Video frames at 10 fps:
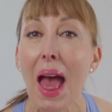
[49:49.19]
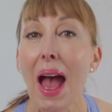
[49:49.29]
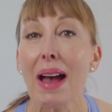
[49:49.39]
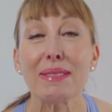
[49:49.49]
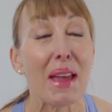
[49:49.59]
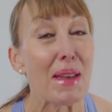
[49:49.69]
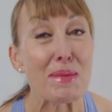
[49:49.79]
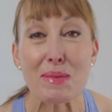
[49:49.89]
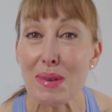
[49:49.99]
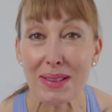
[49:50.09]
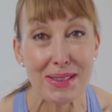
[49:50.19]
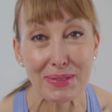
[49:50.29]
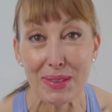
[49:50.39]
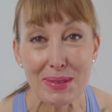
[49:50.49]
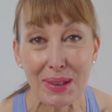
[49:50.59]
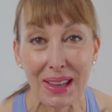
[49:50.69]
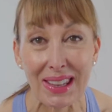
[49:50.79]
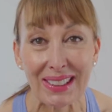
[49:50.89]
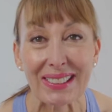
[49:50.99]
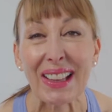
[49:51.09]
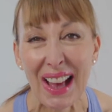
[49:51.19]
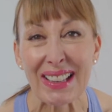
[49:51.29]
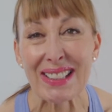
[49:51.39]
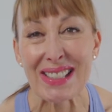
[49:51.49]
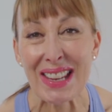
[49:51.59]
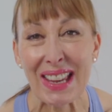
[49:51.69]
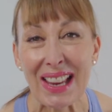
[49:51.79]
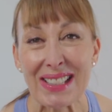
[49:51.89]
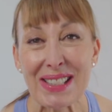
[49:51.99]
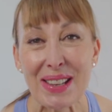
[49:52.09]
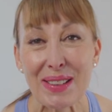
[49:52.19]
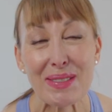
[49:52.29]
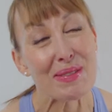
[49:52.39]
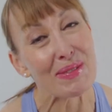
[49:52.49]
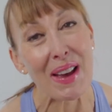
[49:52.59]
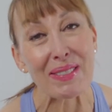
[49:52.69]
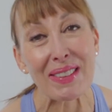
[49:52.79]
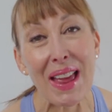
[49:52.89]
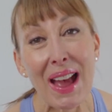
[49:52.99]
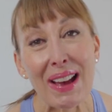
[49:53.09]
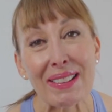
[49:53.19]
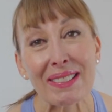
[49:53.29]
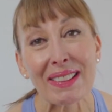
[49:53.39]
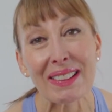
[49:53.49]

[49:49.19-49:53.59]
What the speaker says: Have a wonderful week and I'll see you again soon. Bye for now.